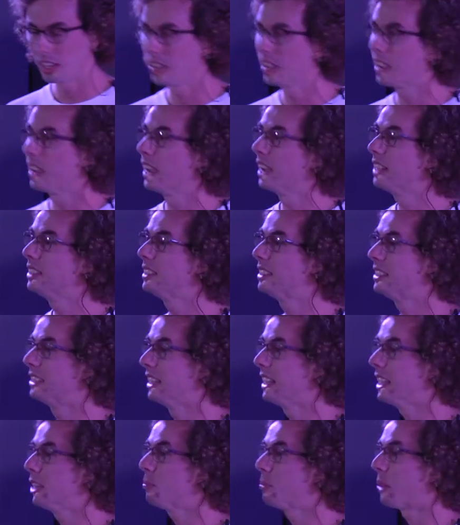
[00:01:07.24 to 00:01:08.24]
In
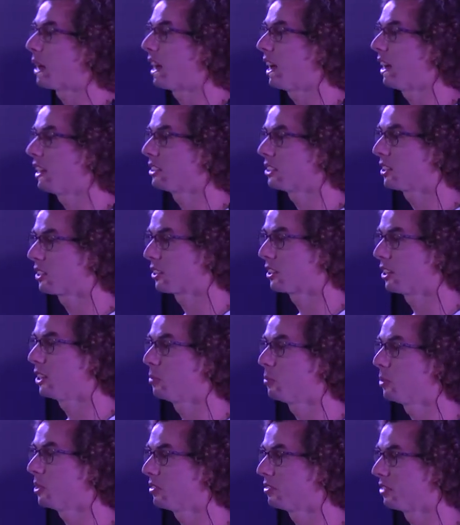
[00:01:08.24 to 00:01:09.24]
deep
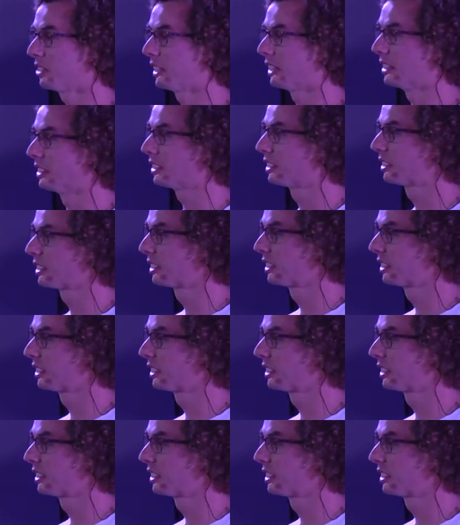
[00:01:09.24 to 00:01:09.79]
hydrothermal vents,